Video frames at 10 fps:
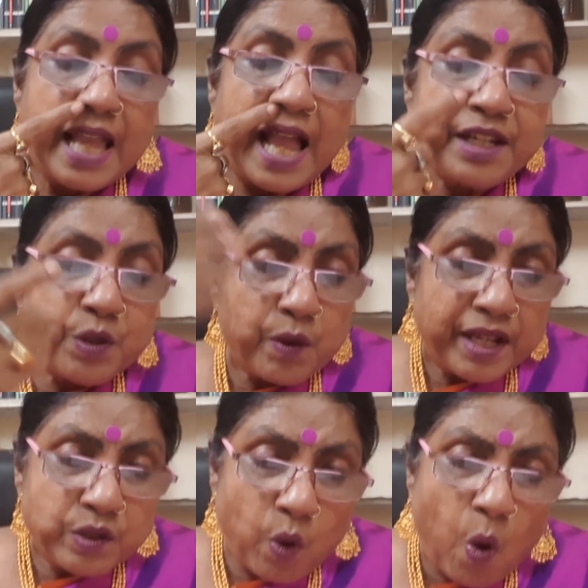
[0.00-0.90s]
And you
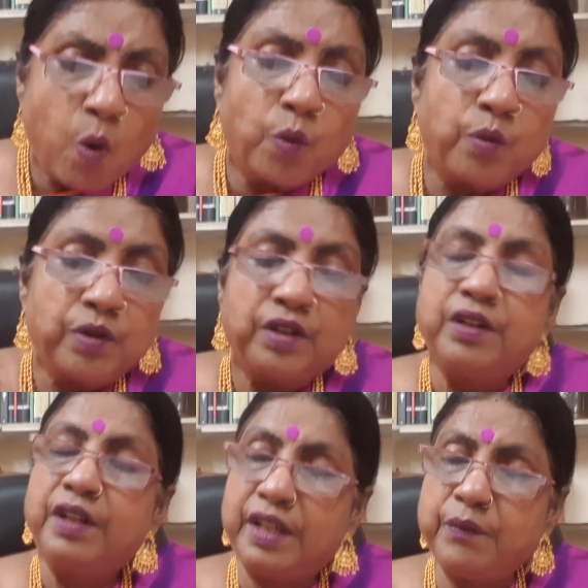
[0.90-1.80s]
can go
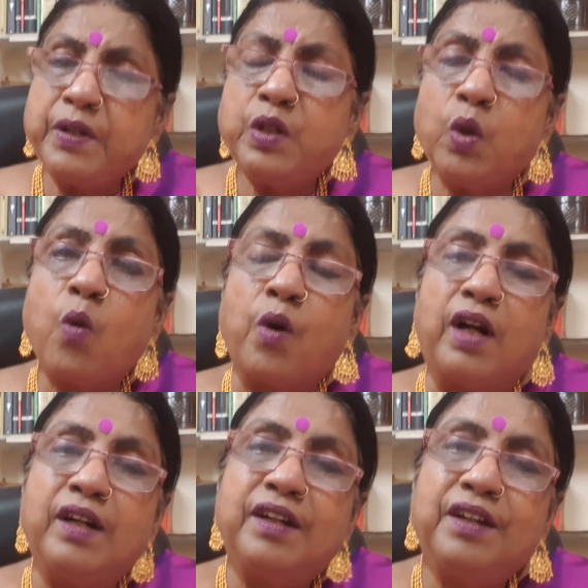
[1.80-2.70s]
even
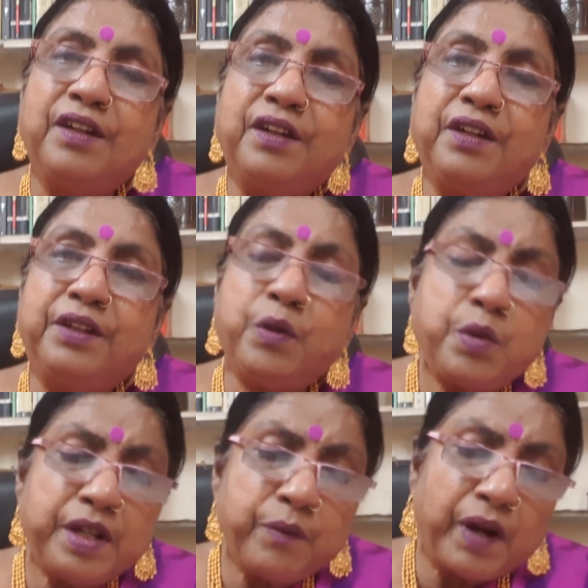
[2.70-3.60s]
lower. You
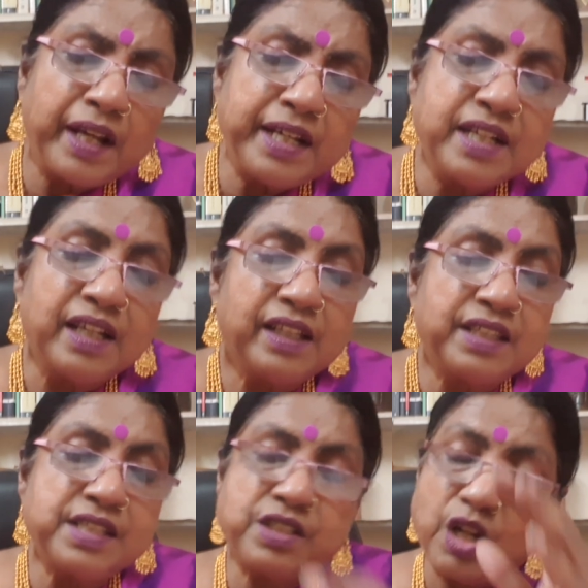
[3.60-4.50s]
divide
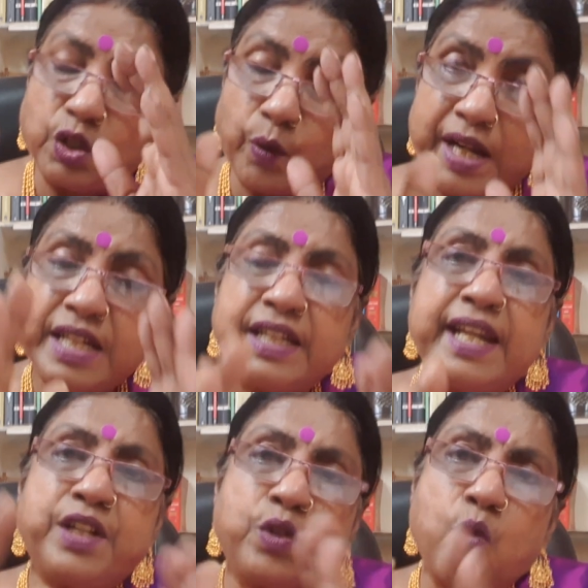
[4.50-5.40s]
this
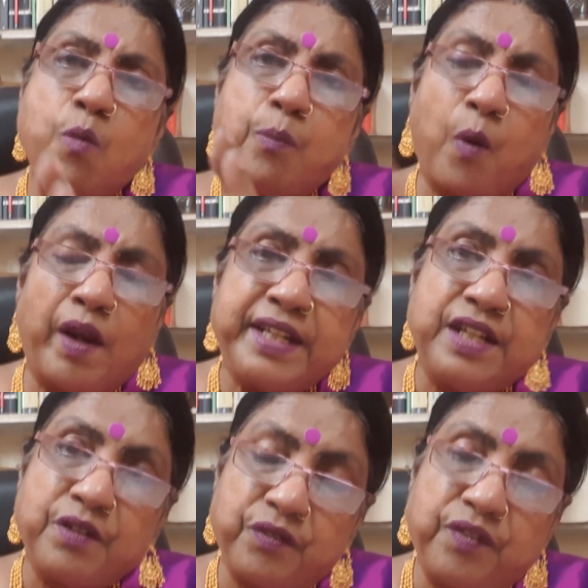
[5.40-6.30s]

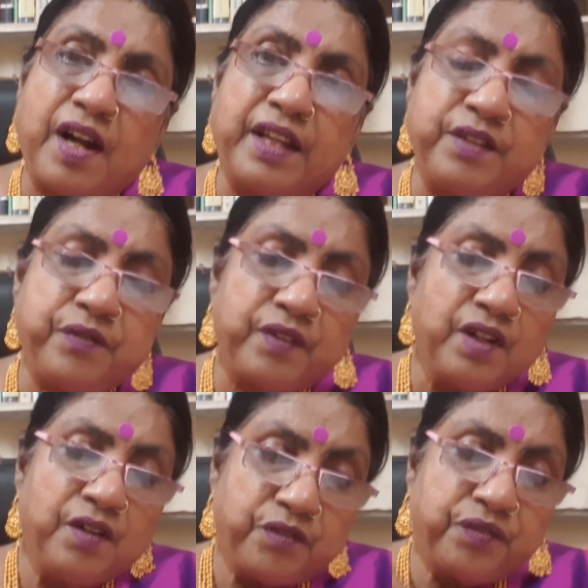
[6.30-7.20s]
22.5
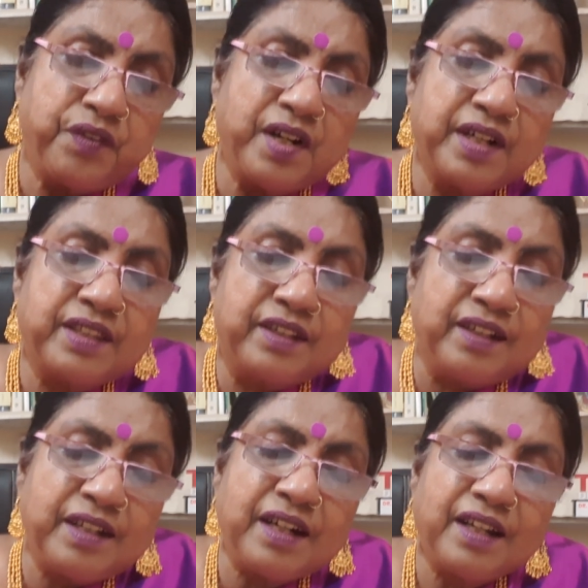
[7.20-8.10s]

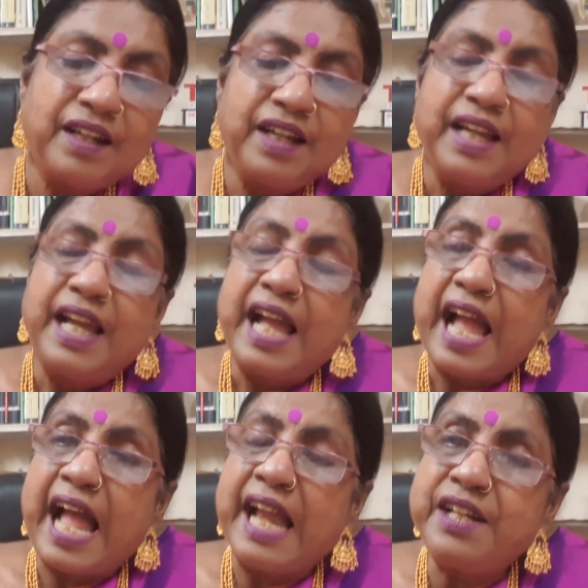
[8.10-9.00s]
further
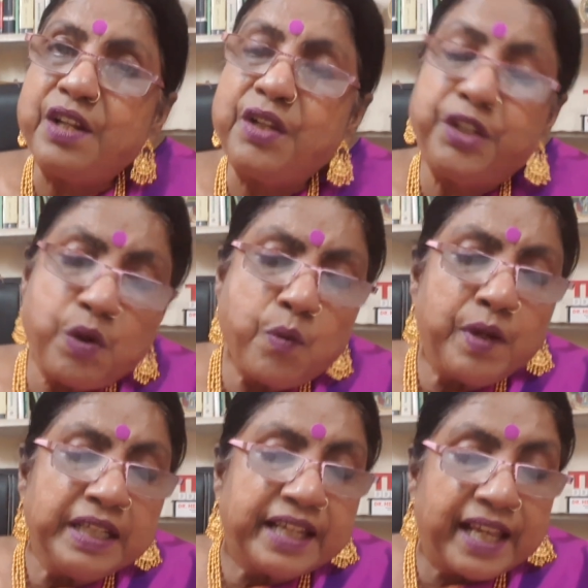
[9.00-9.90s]
and you
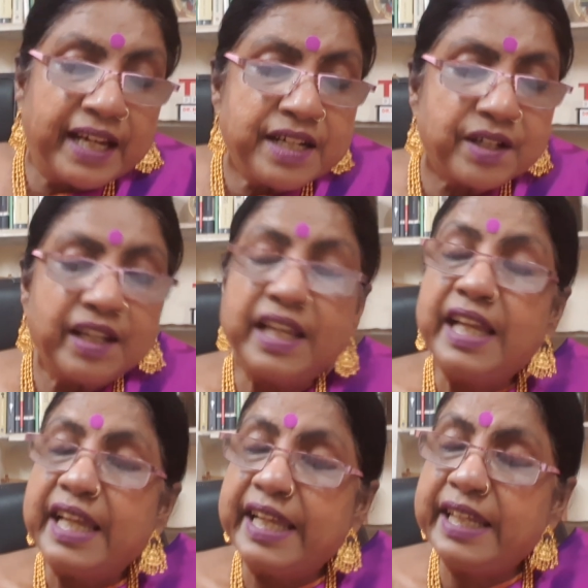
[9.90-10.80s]
will get
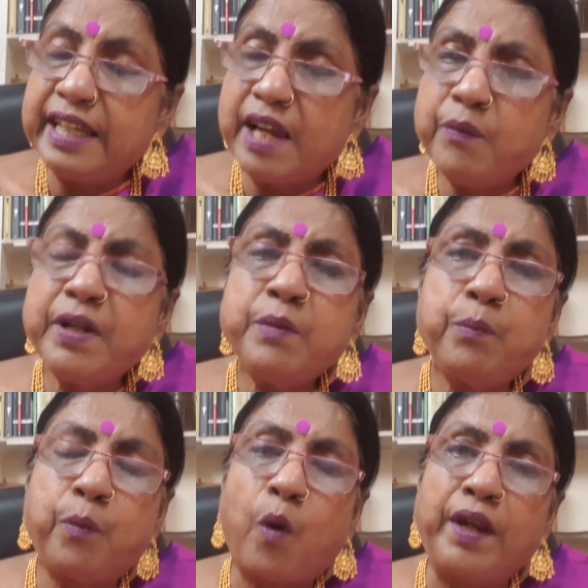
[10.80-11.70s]

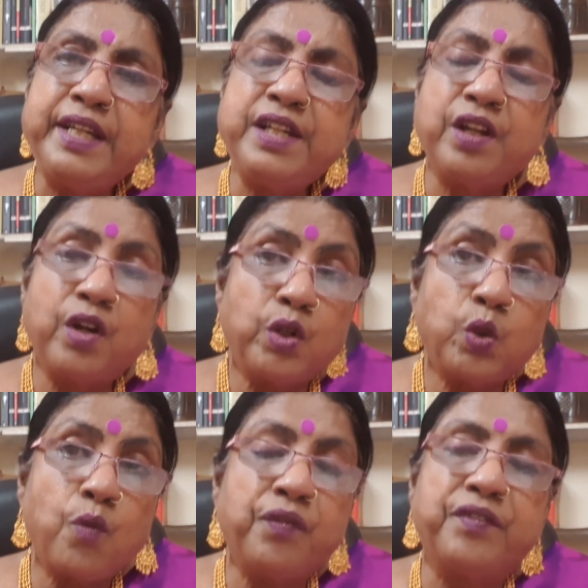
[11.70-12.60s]

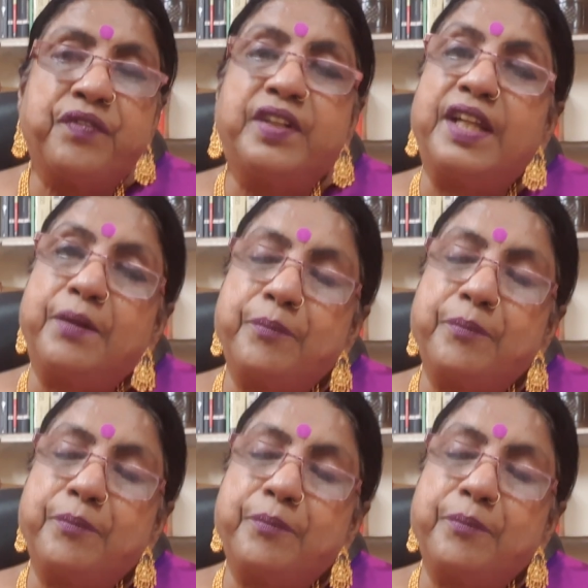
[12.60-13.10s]
11.250.